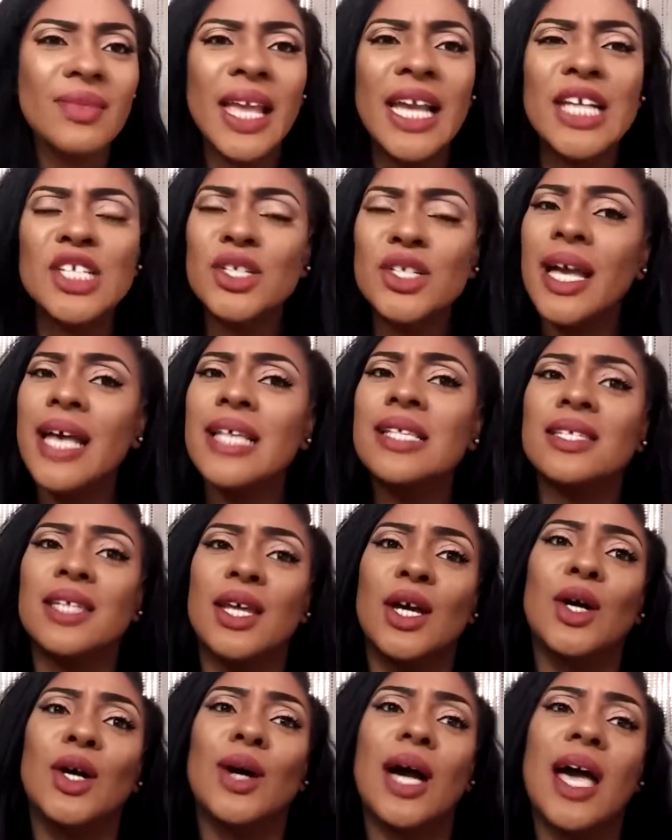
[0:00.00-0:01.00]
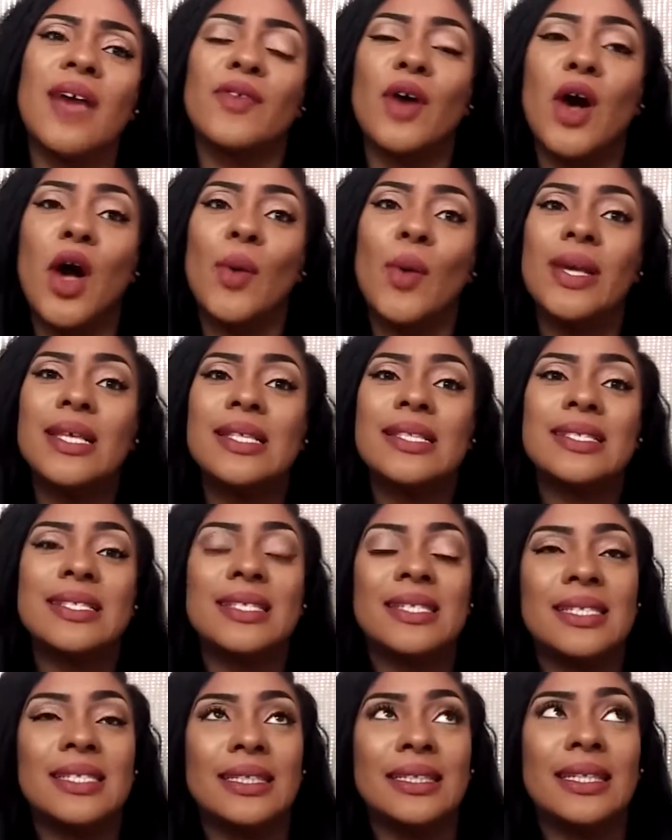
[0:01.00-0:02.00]
As you guys know, I've always
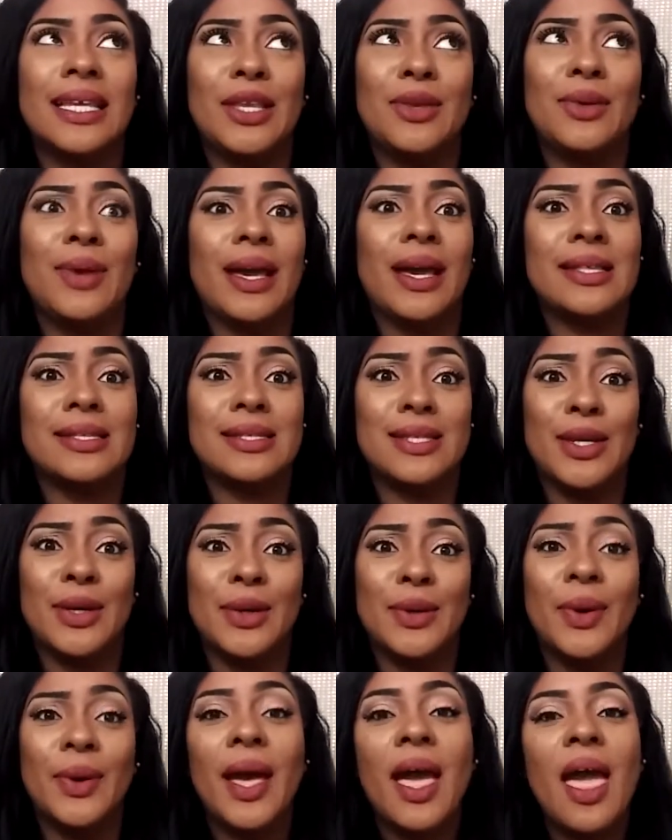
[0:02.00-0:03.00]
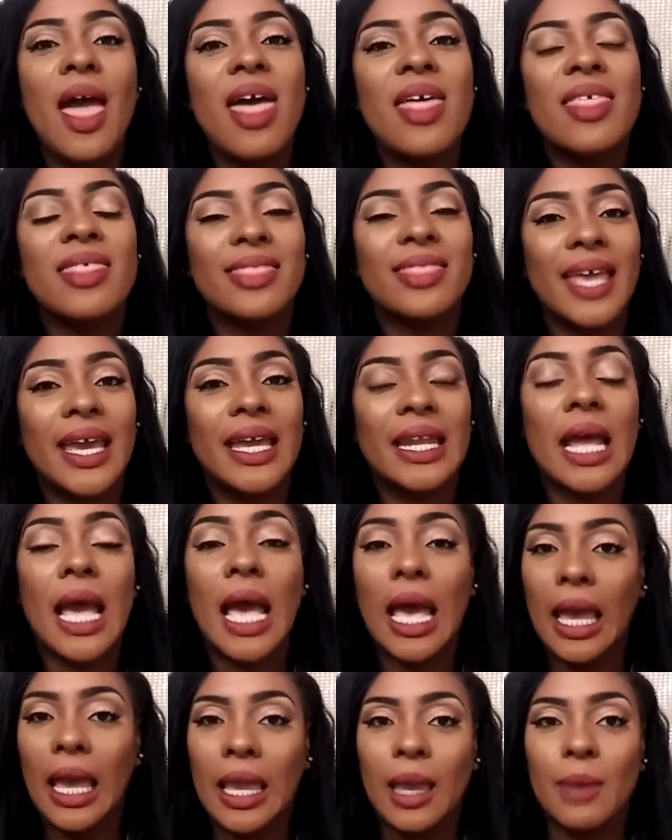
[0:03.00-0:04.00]
let you guys know that
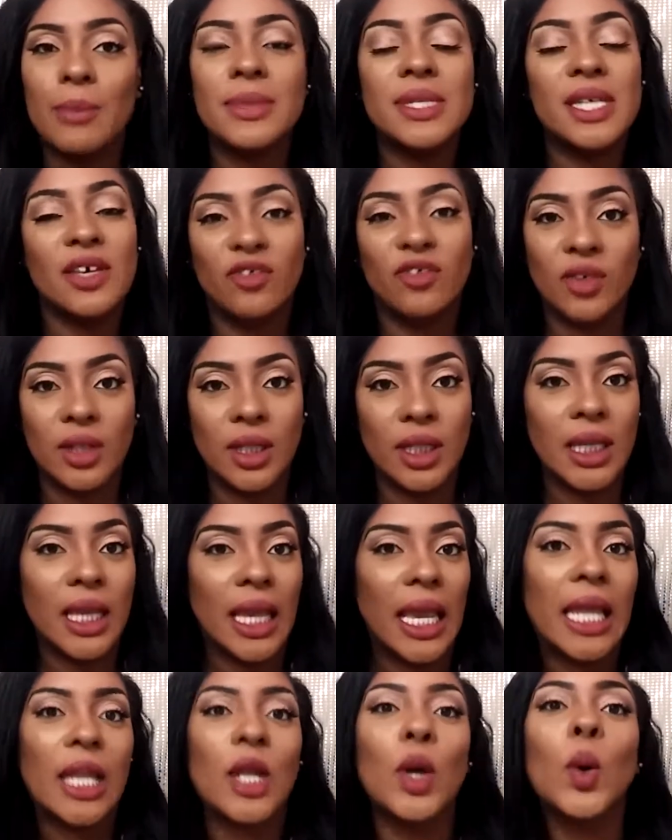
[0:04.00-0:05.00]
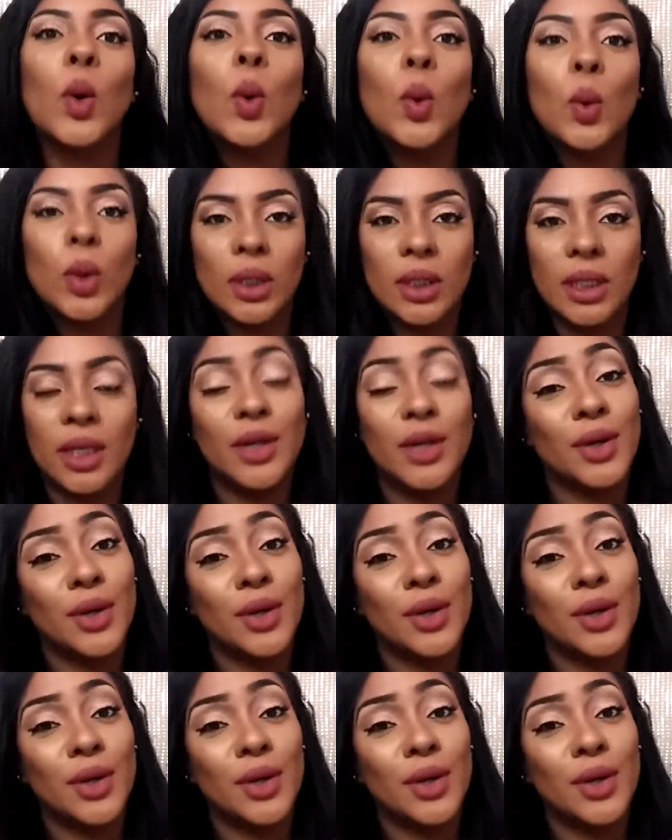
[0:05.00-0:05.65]
I am definitely an oily